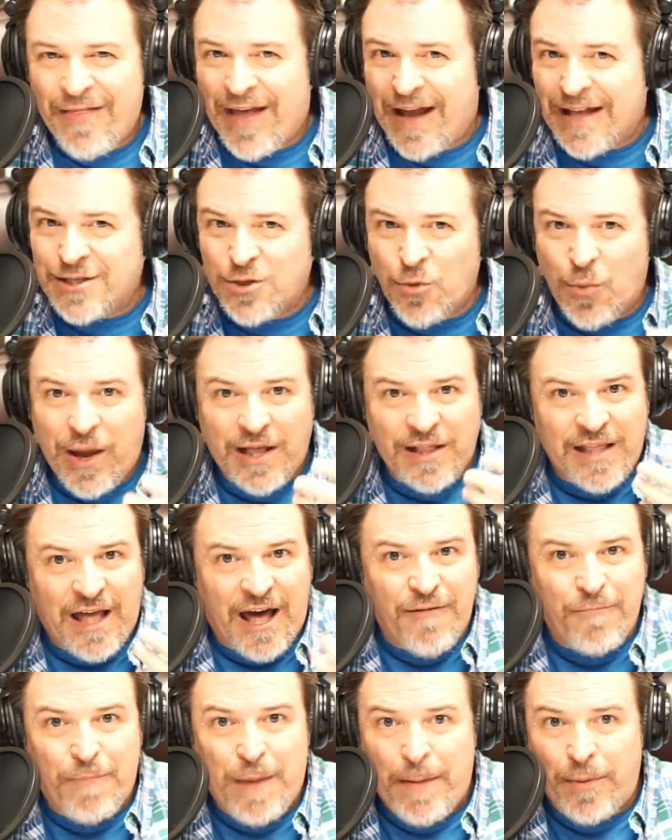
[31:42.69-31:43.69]
That's the way a
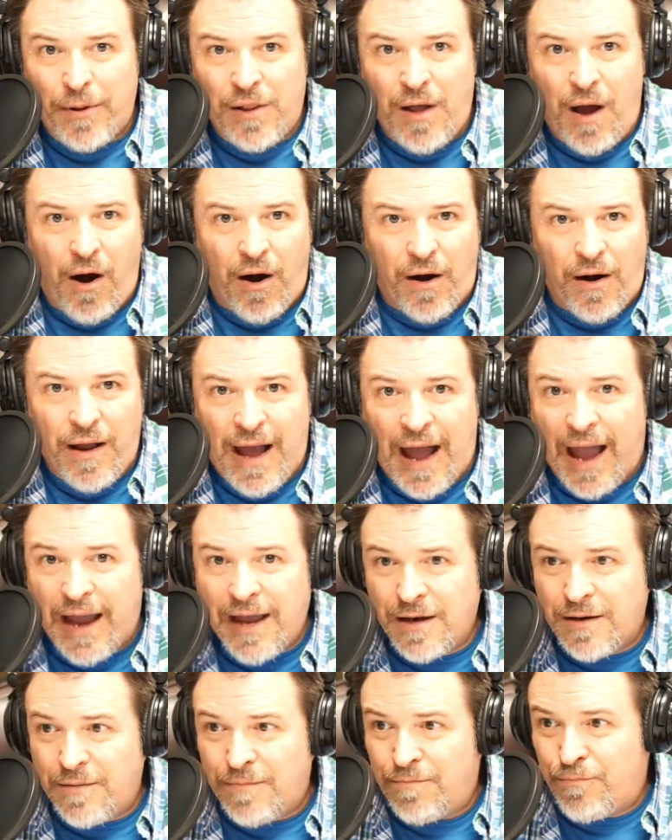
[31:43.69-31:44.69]
lot of people are. I
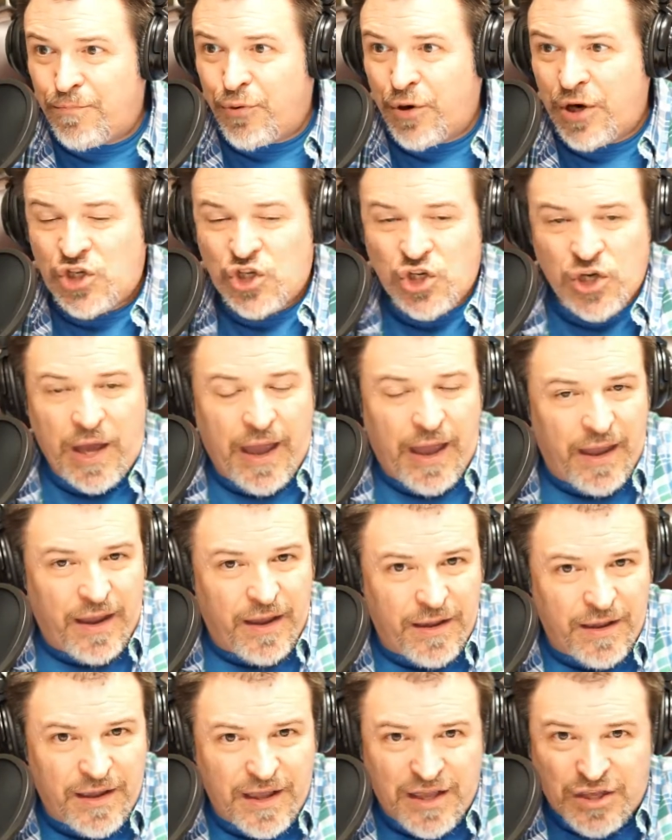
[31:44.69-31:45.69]
could preach
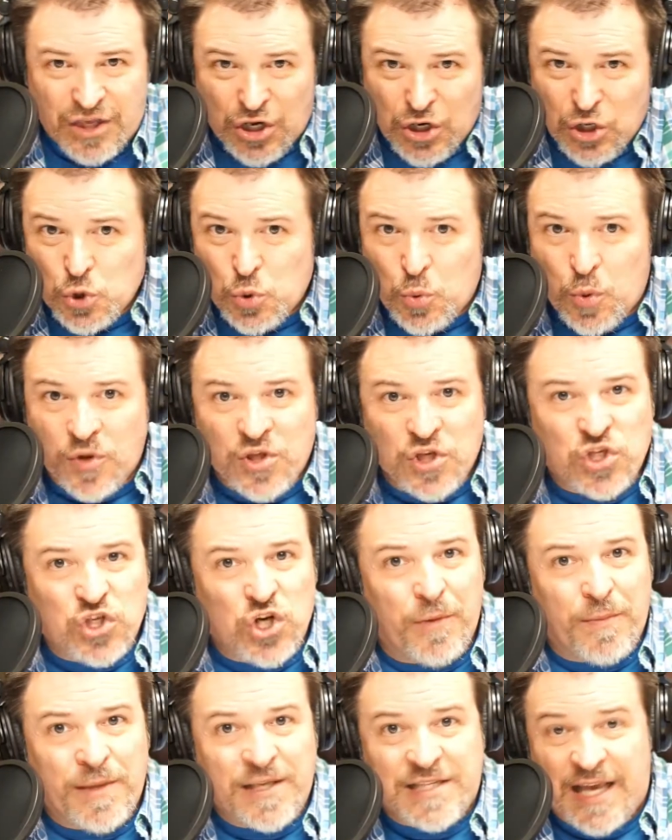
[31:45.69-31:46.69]
a year's worth of
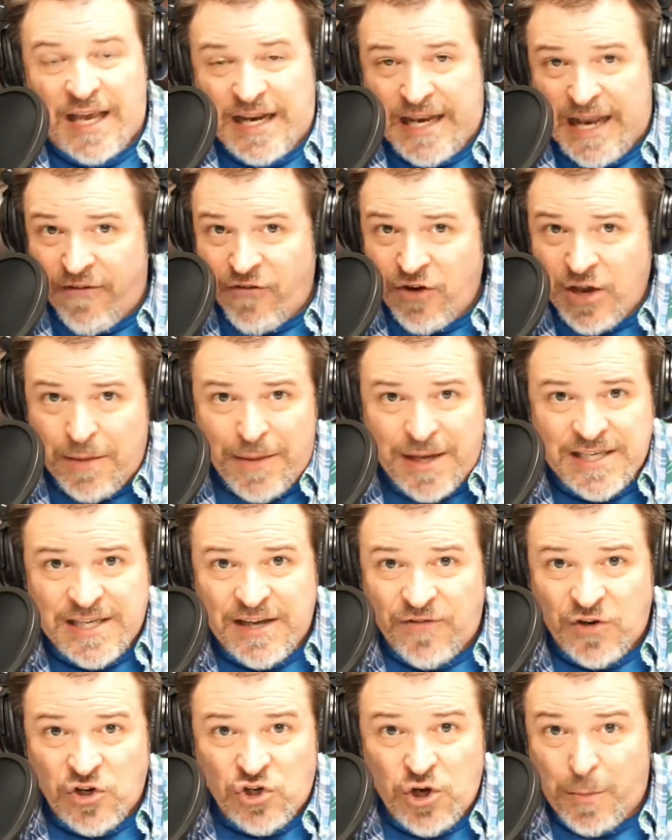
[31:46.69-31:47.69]
sermons and never get
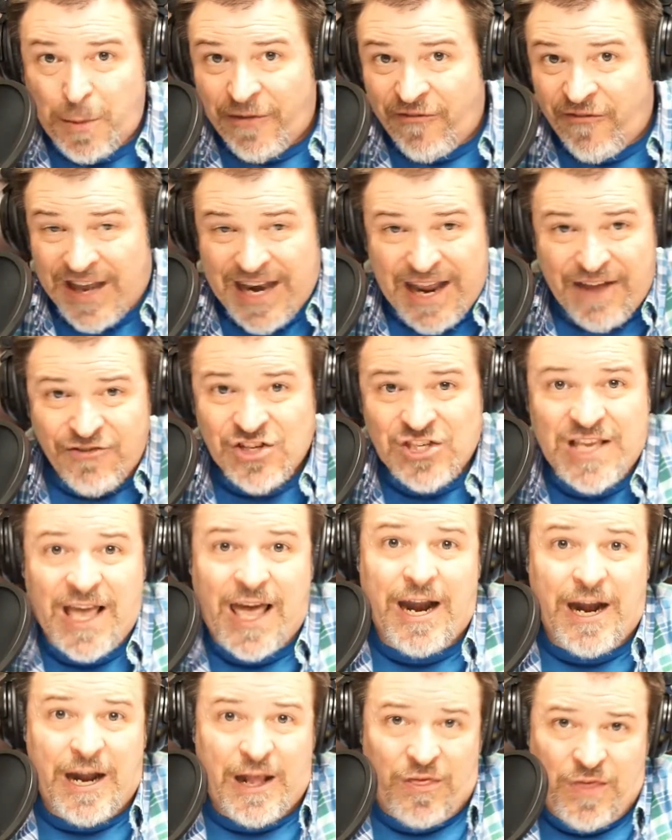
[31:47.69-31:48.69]
myself in trouble if I never
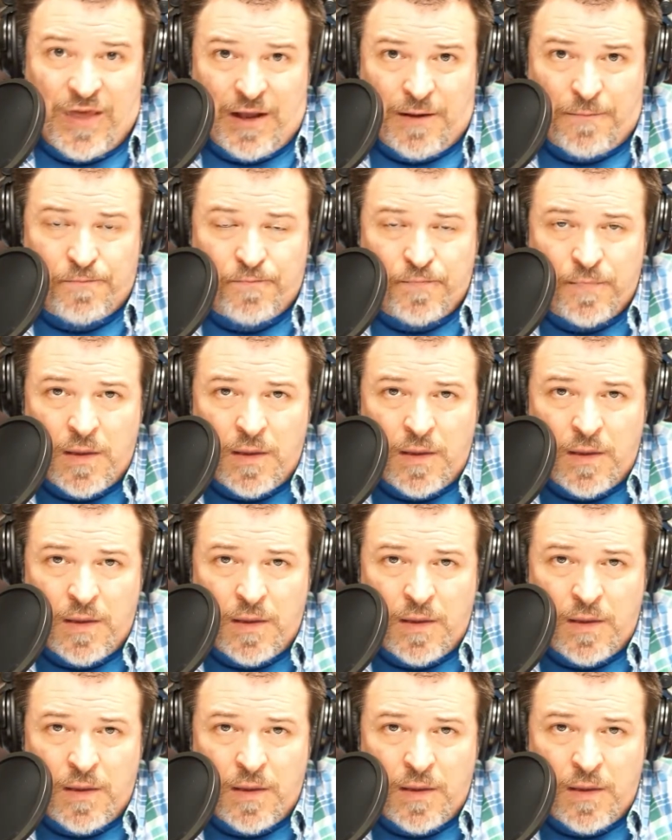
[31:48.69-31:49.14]
said anything.